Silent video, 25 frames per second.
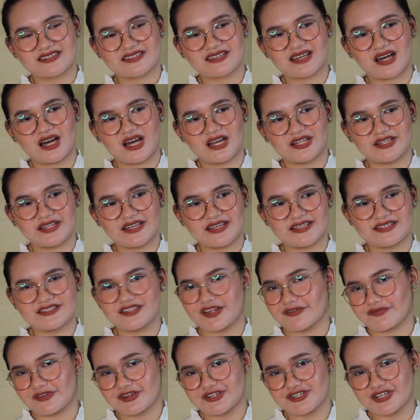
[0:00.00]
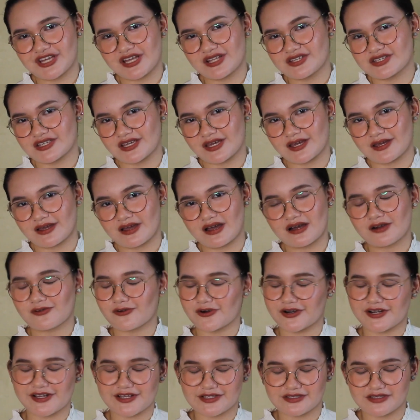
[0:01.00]
God is never changing,
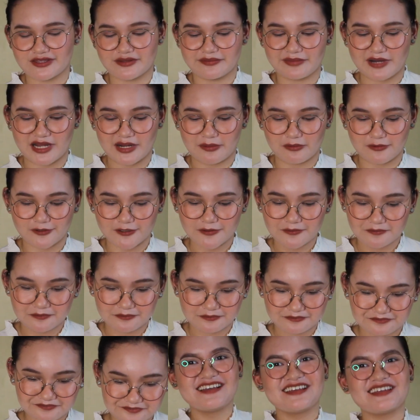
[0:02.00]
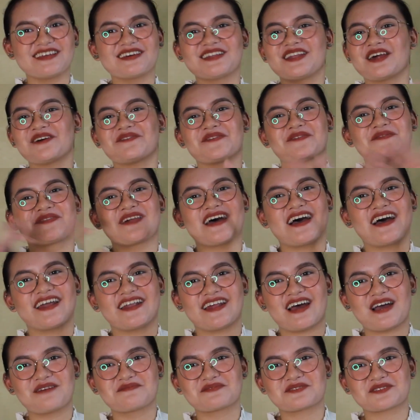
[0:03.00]
according to the Bible. Enough of
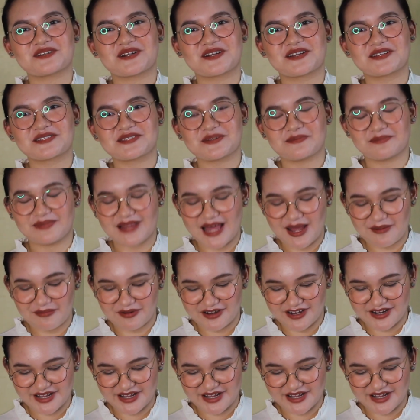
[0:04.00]
that, I'm starting to blabber